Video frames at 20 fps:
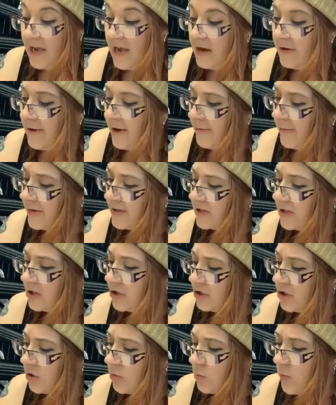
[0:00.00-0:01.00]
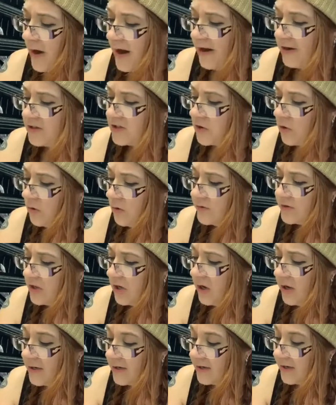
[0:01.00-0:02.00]
Harry wasn't sure where to
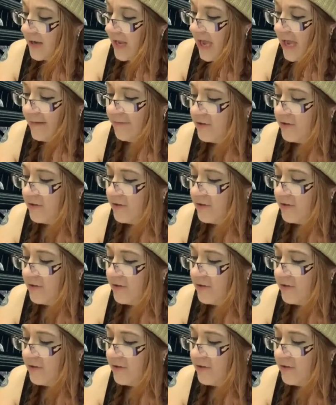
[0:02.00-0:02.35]
hold on.